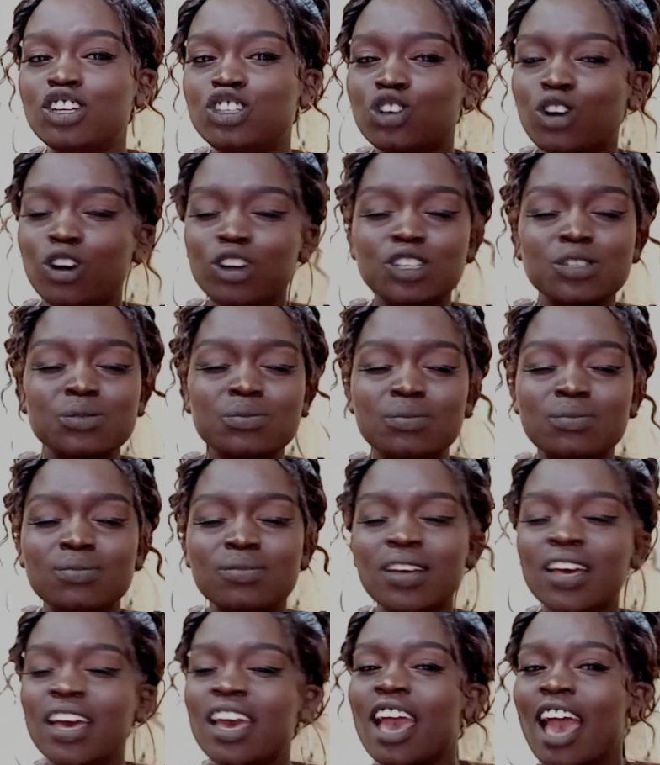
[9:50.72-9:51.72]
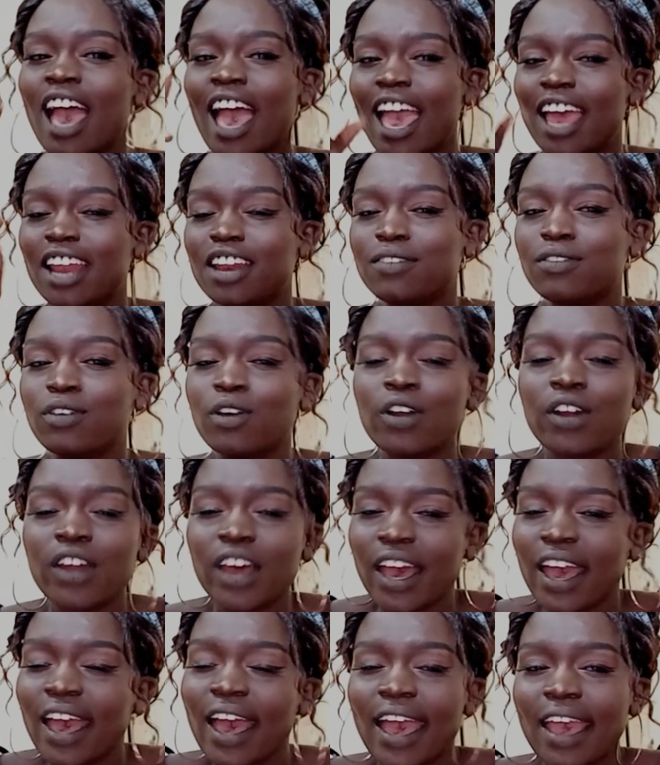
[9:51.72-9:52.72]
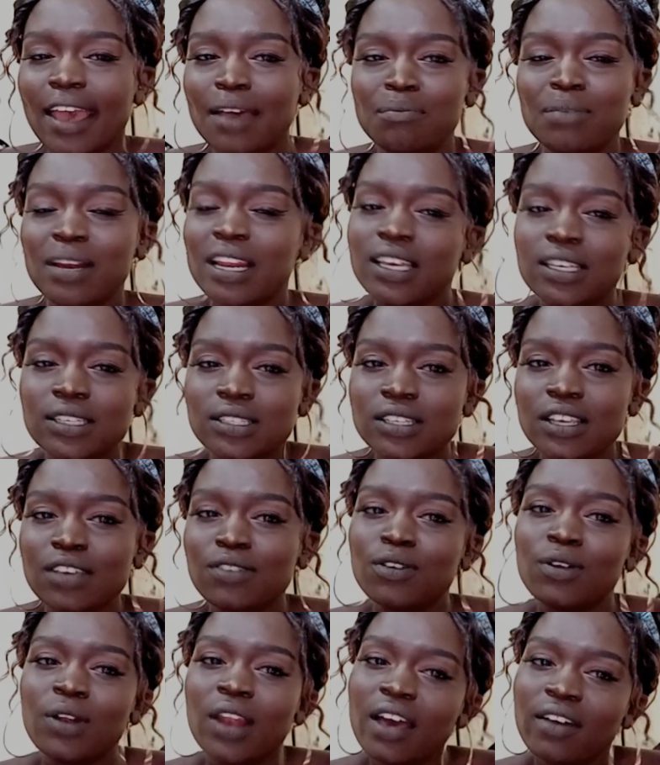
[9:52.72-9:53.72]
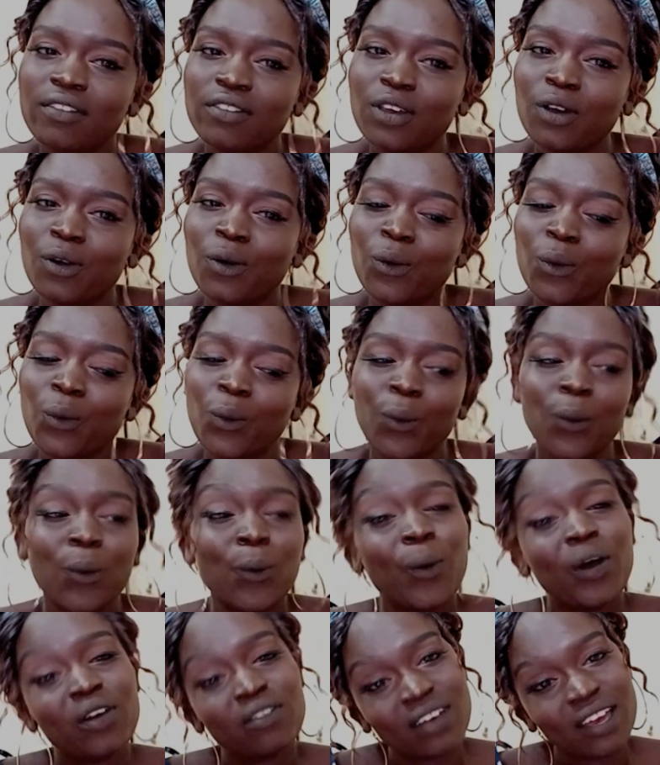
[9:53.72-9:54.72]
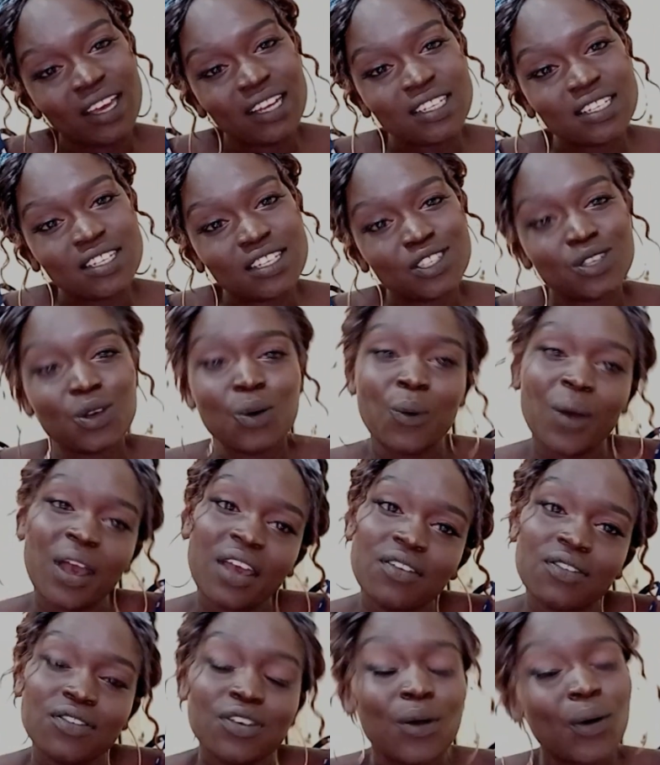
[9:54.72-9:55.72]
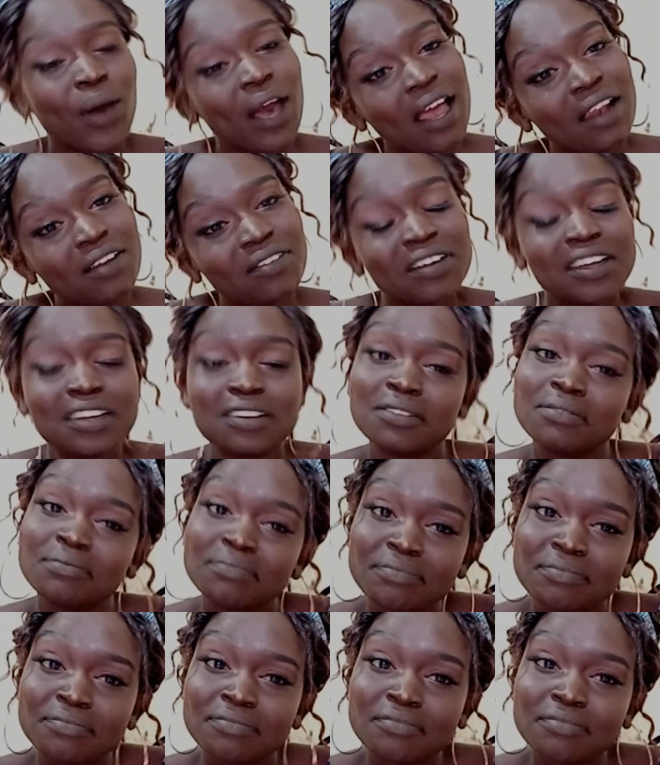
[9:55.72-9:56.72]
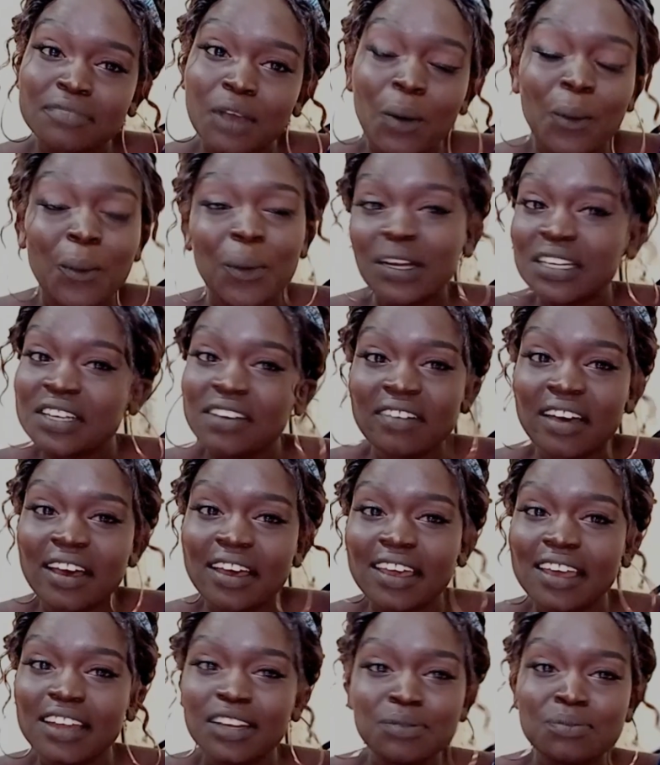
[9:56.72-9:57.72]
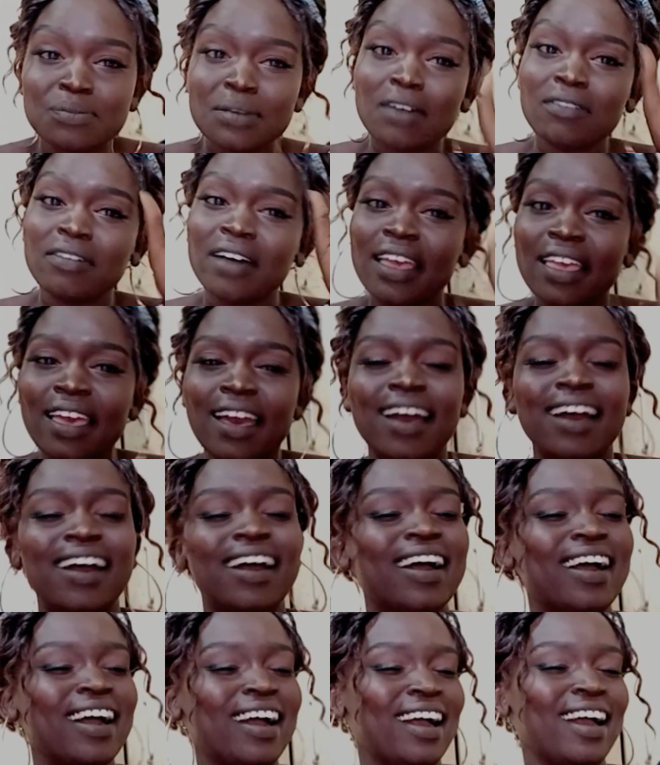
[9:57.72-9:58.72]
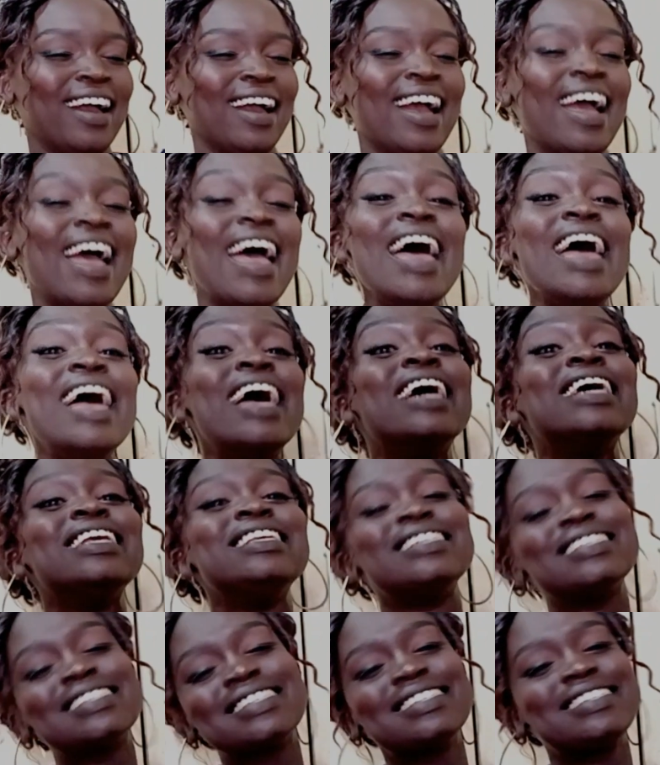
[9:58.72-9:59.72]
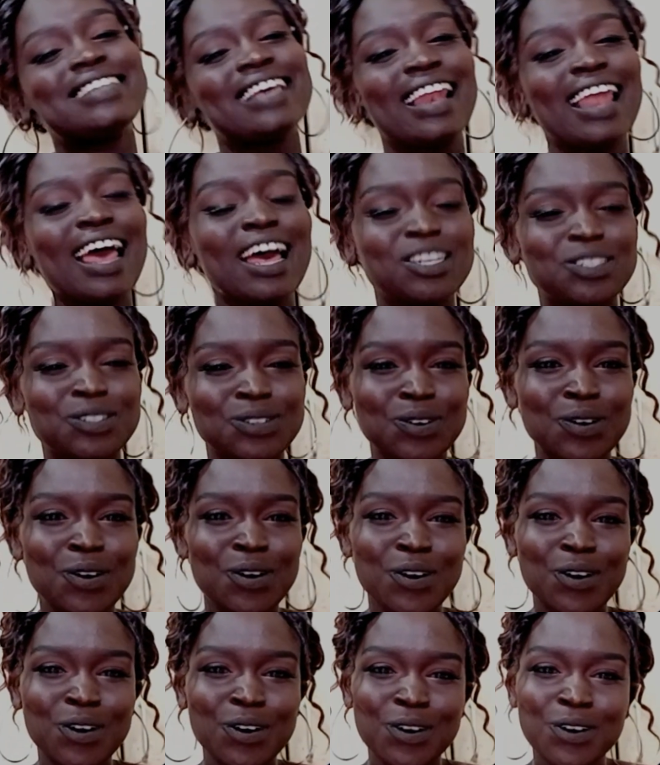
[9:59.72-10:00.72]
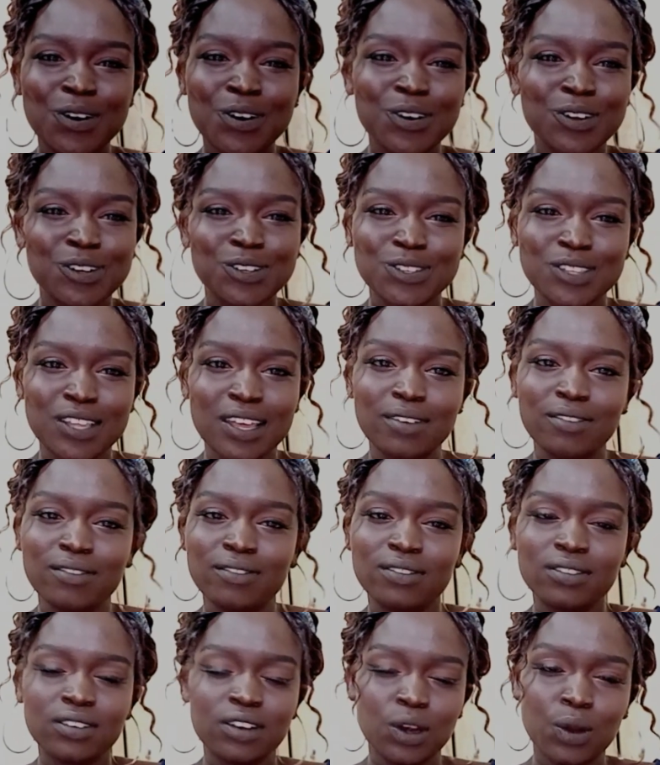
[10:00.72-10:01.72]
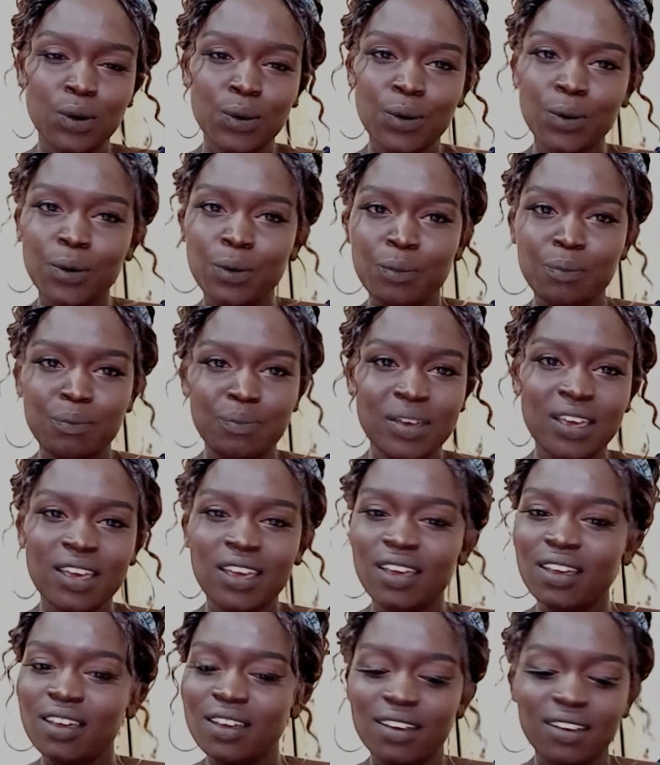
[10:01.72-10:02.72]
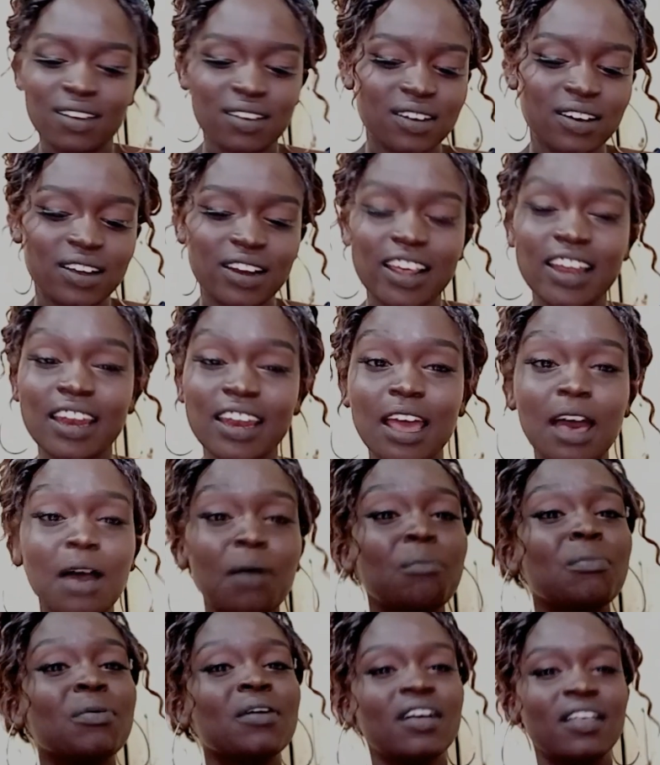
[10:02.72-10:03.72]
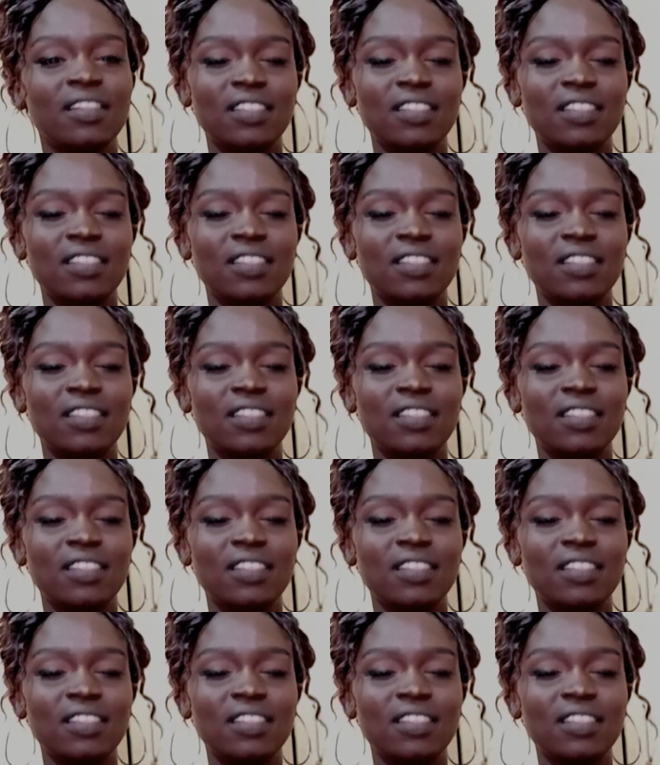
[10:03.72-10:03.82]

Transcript: And if you're a guy, please, if you love your, whoever it is, your wife, your girlfriend, whatever, kitu mnafanya, Just tell her to go to the loo, pee, clean up,